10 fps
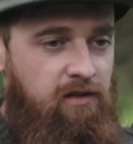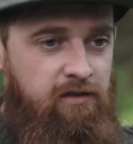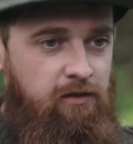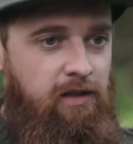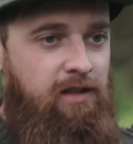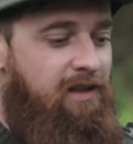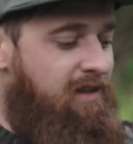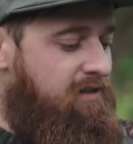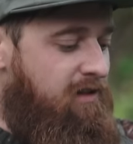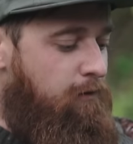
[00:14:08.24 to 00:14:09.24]
the screen
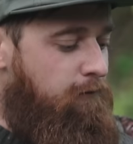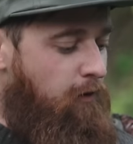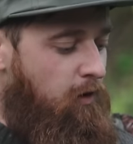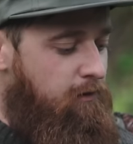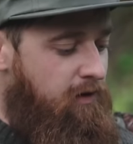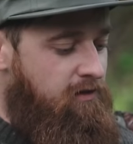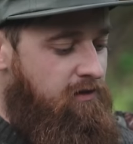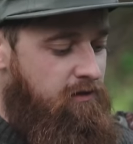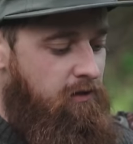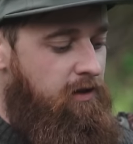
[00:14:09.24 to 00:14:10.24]
is a 5-inch
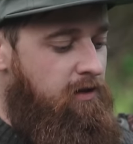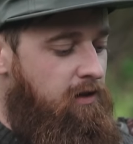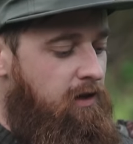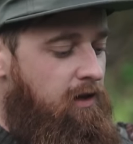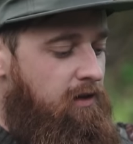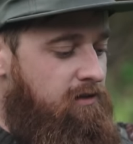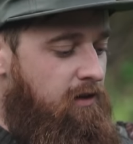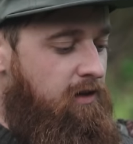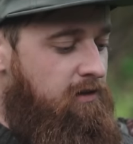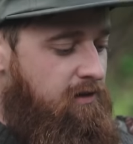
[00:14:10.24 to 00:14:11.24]
screen. So
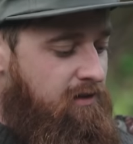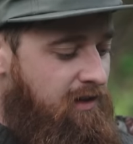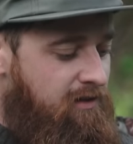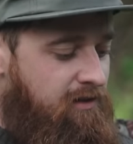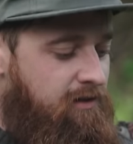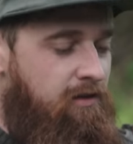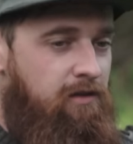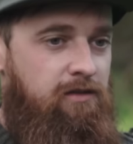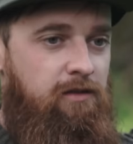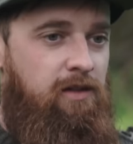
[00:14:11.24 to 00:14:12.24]
it's a decent
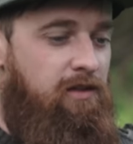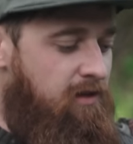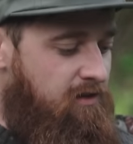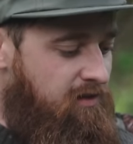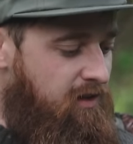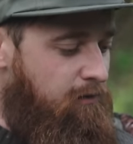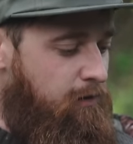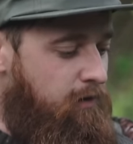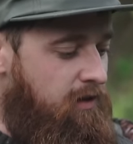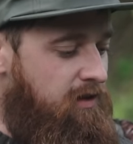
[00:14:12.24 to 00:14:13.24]
size screen. You can see
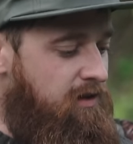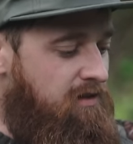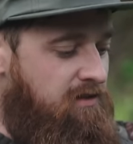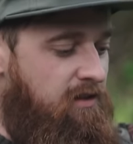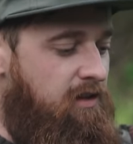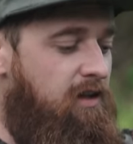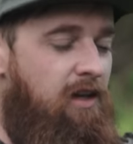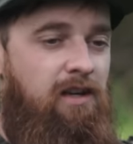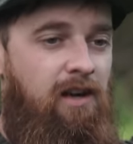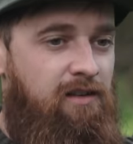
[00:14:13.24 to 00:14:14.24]
everything you need to see,
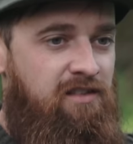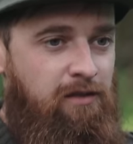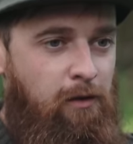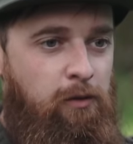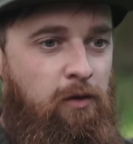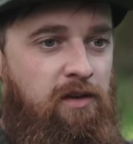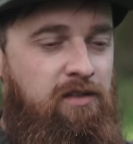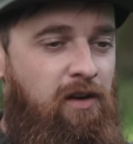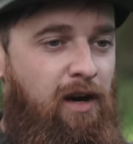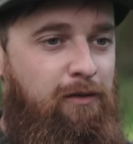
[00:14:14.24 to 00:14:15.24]
and it's so
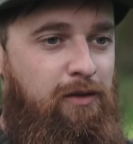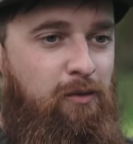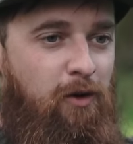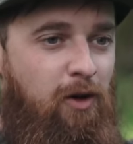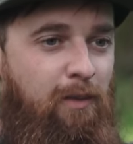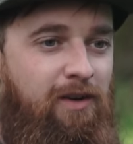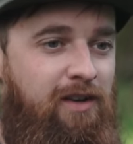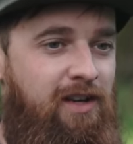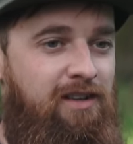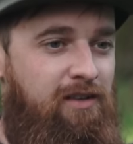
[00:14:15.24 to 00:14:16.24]
nice not having to worry about
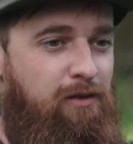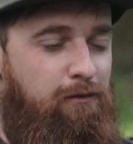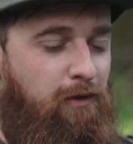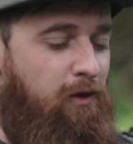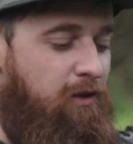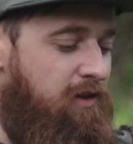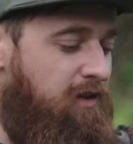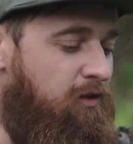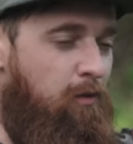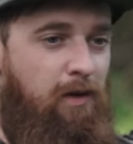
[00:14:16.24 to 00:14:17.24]
connecting your phone and
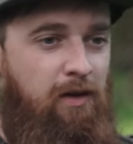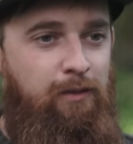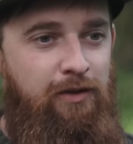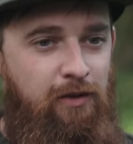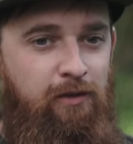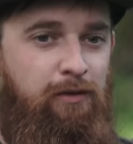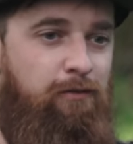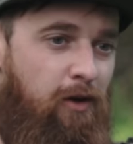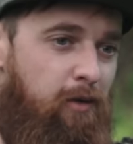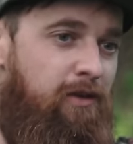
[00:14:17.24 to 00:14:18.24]
then not being able to use your
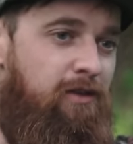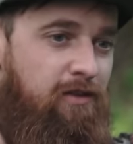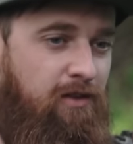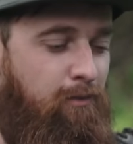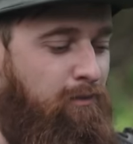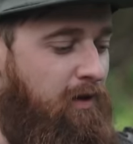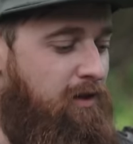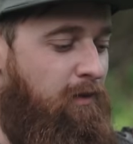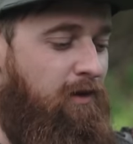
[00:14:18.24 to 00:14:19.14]
phone when you're using your bait